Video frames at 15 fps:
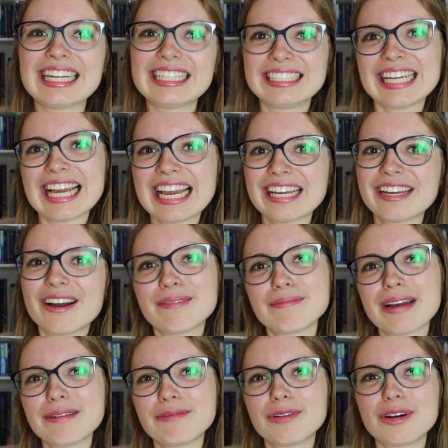then take on
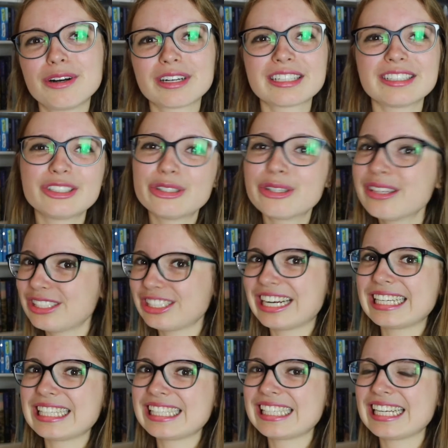my walk to the
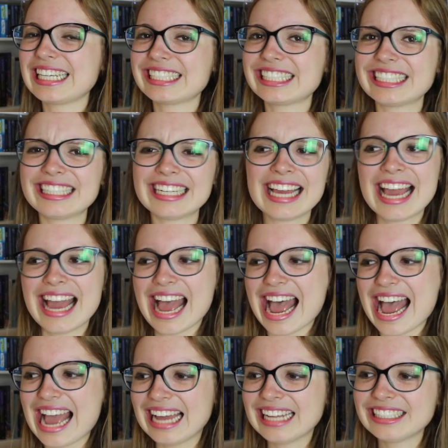train station,
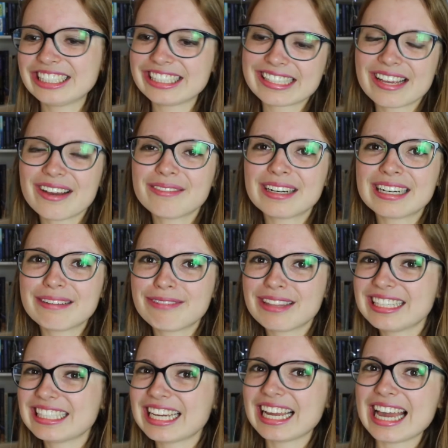and just got ready for
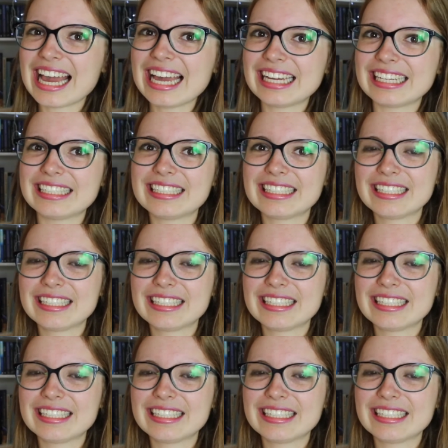the day ahead.